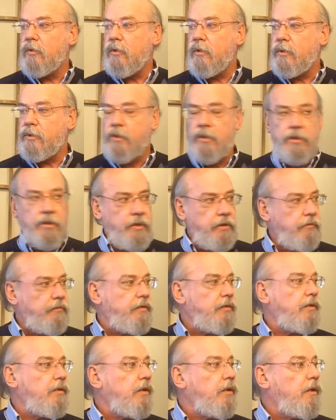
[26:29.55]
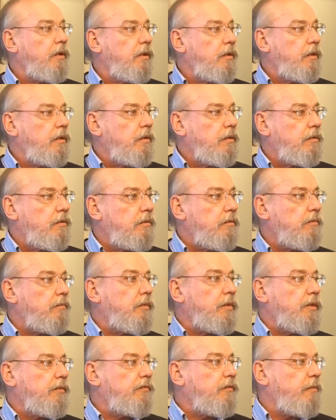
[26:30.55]
Lord, deliver
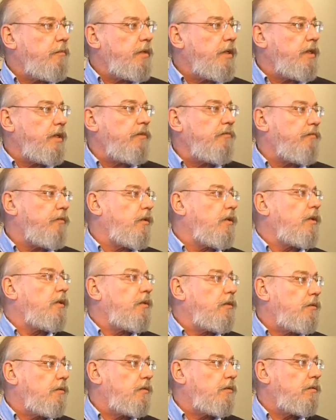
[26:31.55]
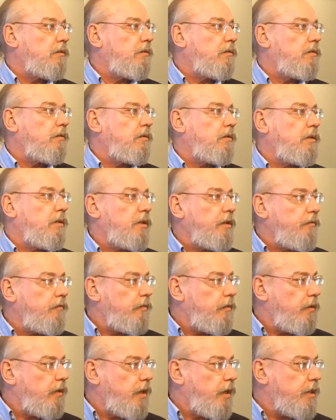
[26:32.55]
me from evil.
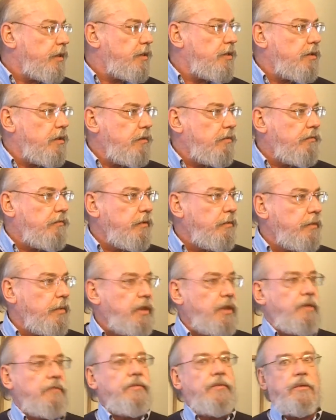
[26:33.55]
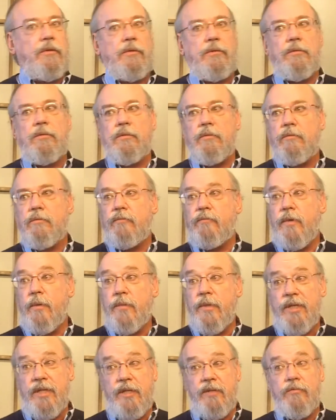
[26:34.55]
Deliver us from evil,
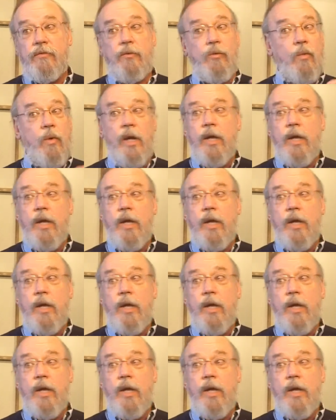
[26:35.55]
from the evil